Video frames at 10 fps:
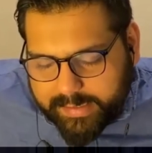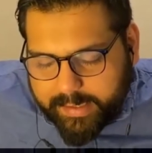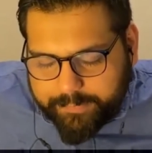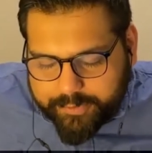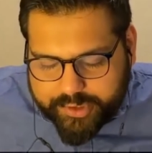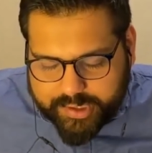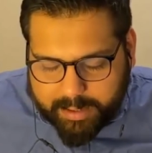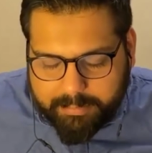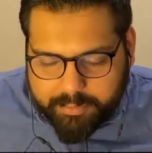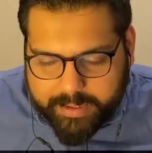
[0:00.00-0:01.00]
There, for
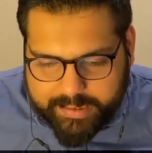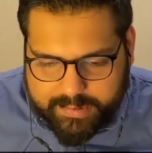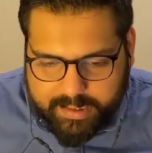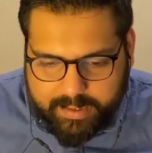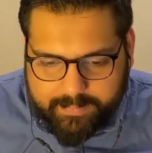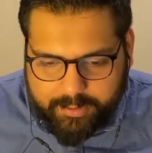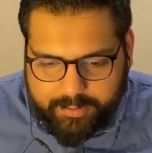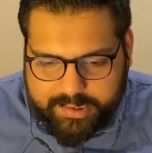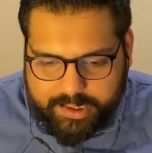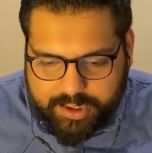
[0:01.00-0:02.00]
some reason, even though
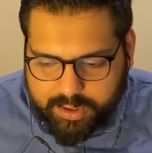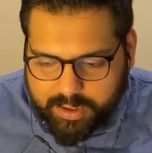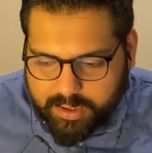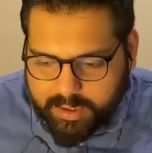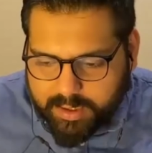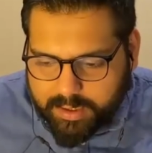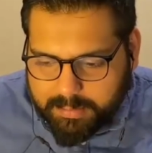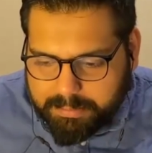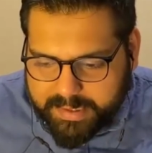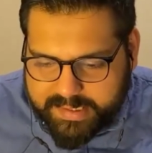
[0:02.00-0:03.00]
it's such a
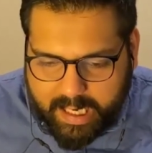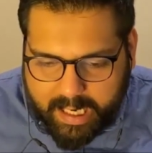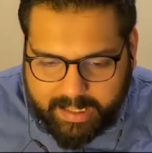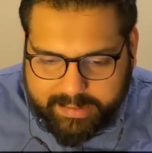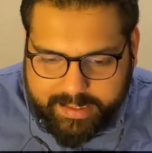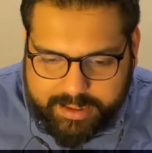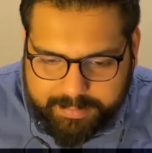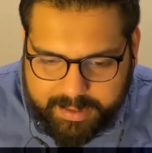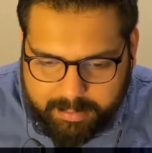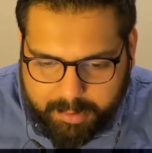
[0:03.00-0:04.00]
bizarre thing to
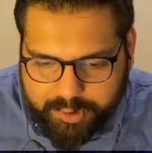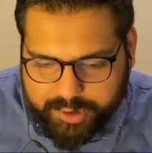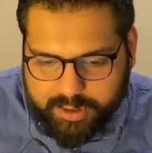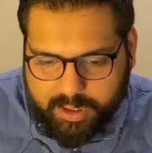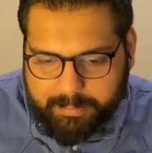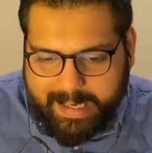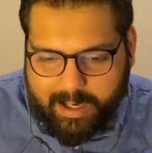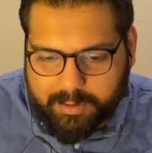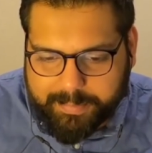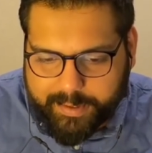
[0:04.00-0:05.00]
be emotional
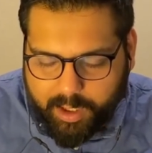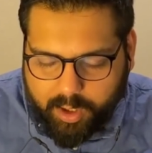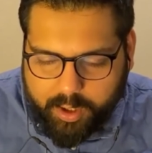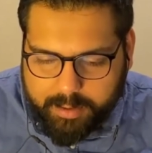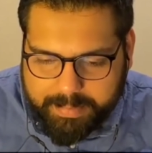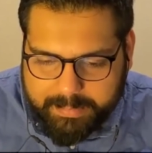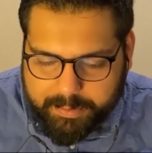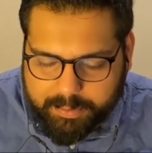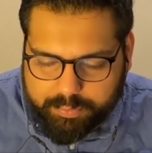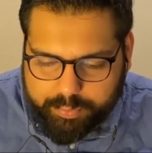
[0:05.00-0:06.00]
about, but a lot of
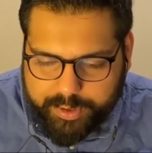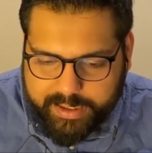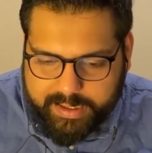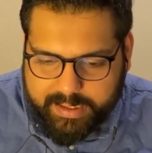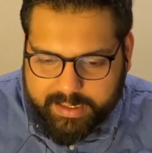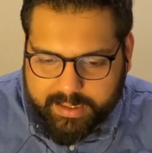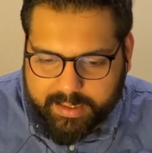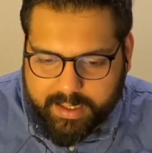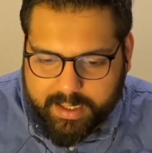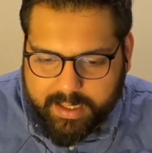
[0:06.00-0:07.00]
people really
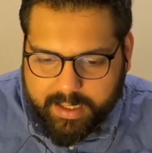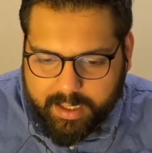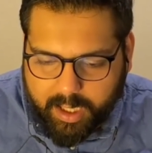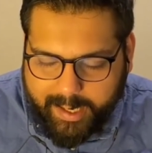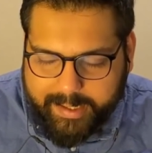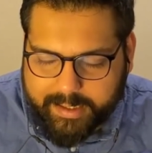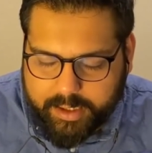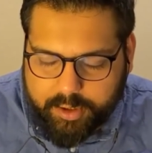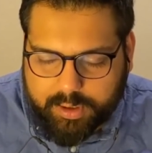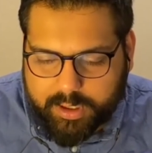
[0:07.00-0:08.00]
like
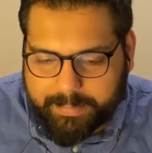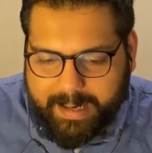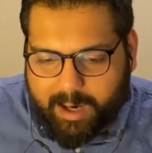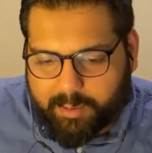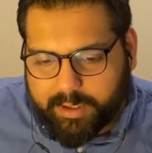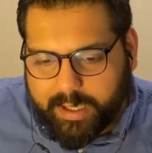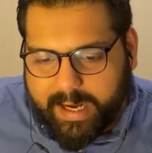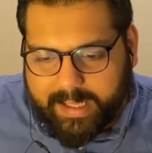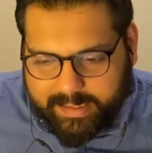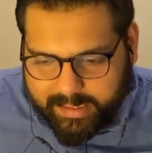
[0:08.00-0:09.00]
nuclear power. And
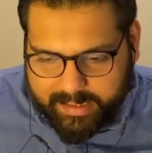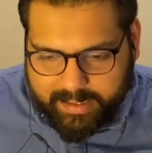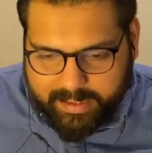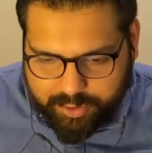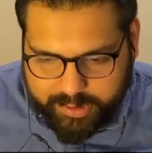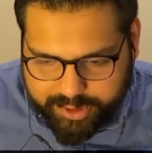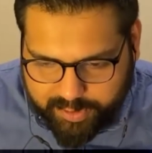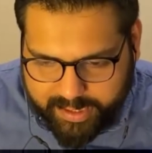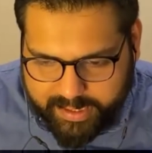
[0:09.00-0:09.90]
I think Jordan is right.